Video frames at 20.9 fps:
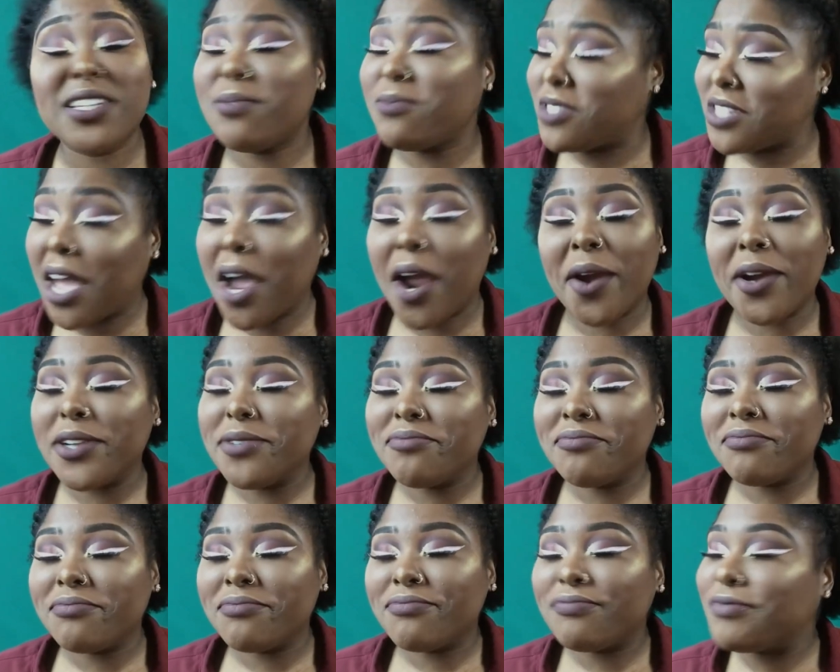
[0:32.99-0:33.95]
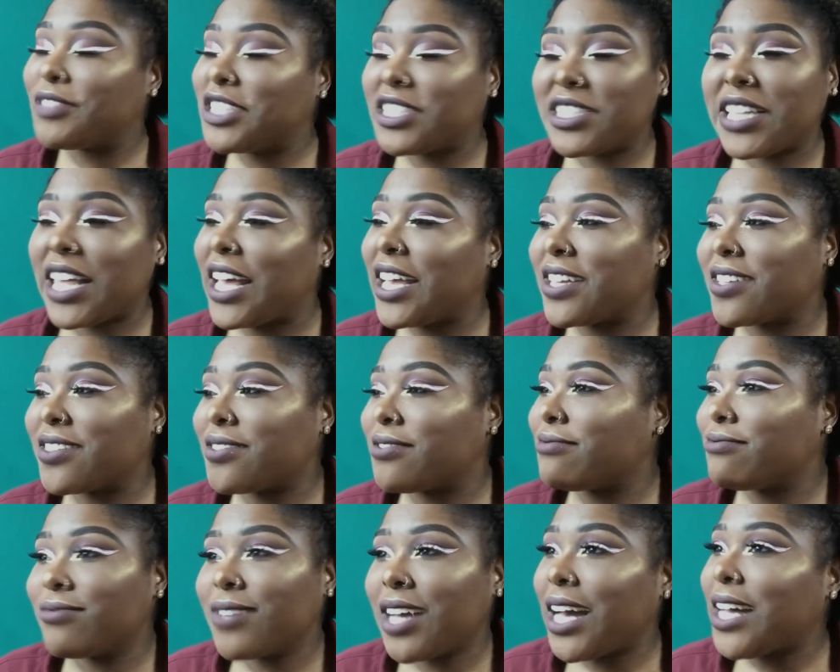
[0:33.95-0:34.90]
I'm sorry, just like
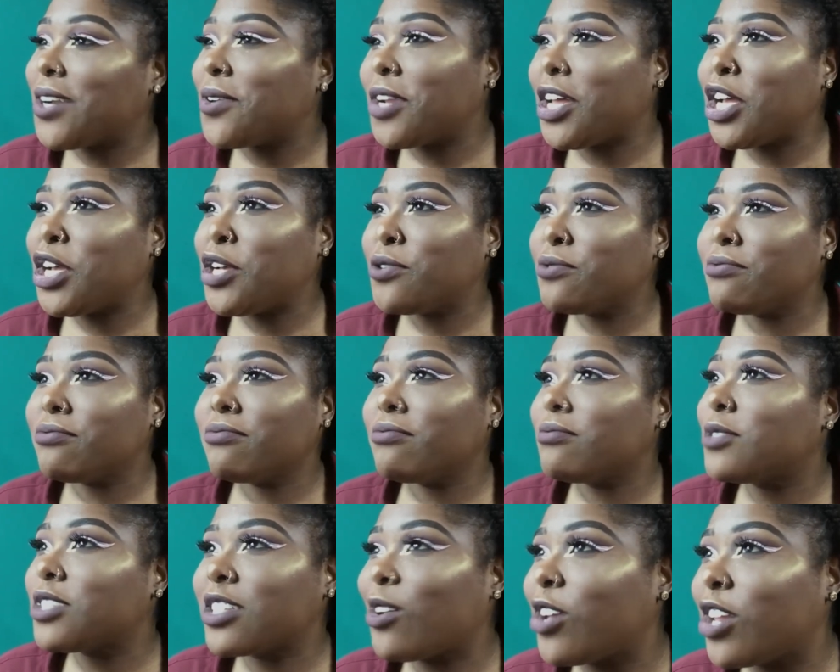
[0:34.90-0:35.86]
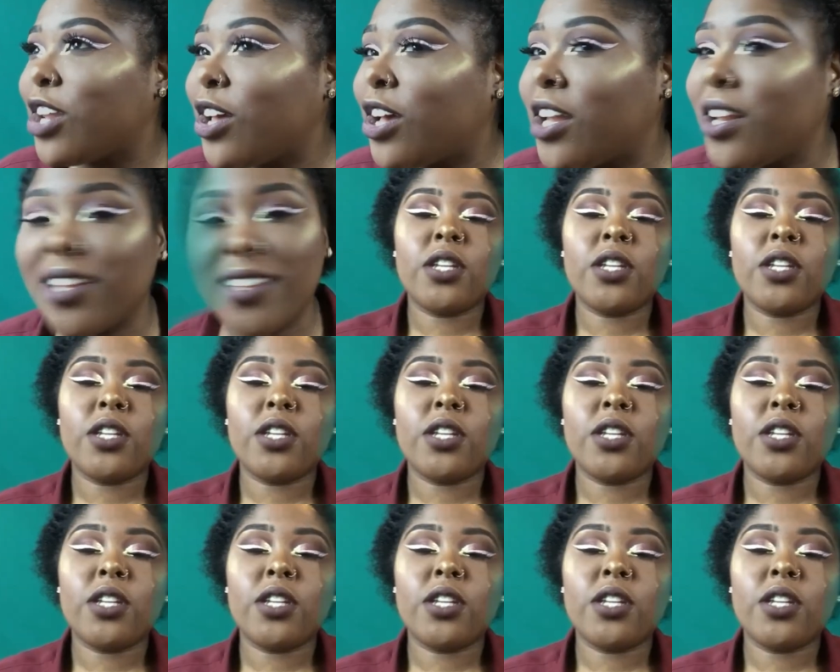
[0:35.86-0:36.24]
I don't know going on.